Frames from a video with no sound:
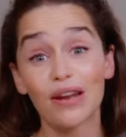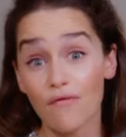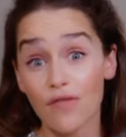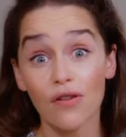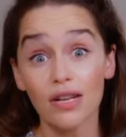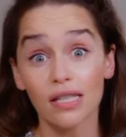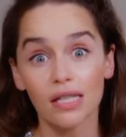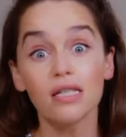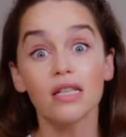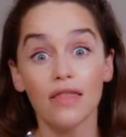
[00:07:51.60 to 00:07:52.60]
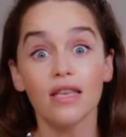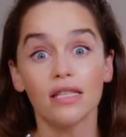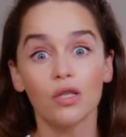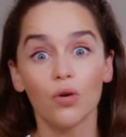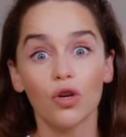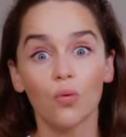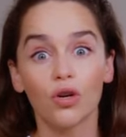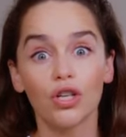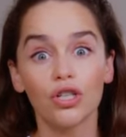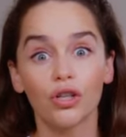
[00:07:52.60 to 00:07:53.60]
But if there isn't, and this is what you
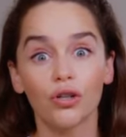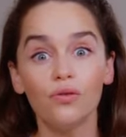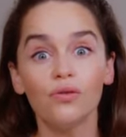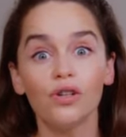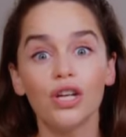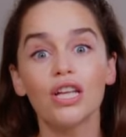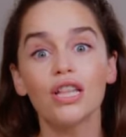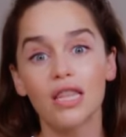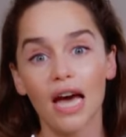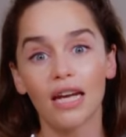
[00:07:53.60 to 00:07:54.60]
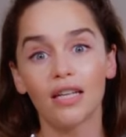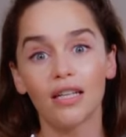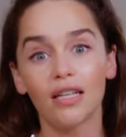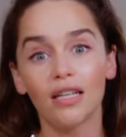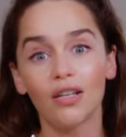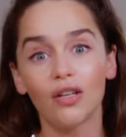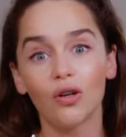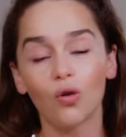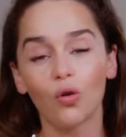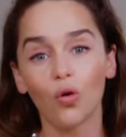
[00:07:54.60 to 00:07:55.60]
want to do, then
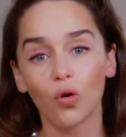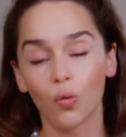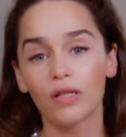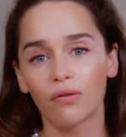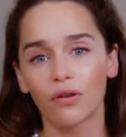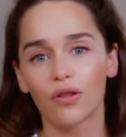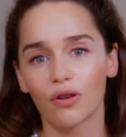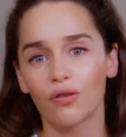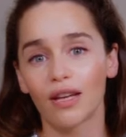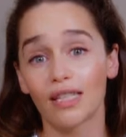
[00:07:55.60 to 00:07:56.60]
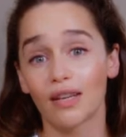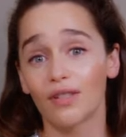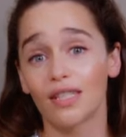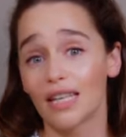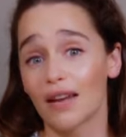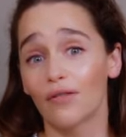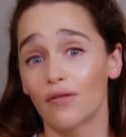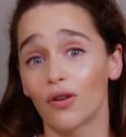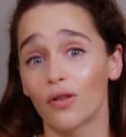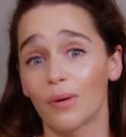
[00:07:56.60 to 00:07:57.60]
always follow the creativity, never
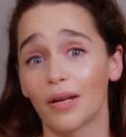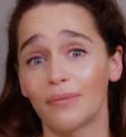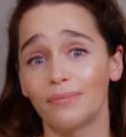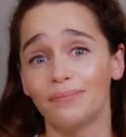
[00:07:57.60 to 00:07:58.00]
follow the money.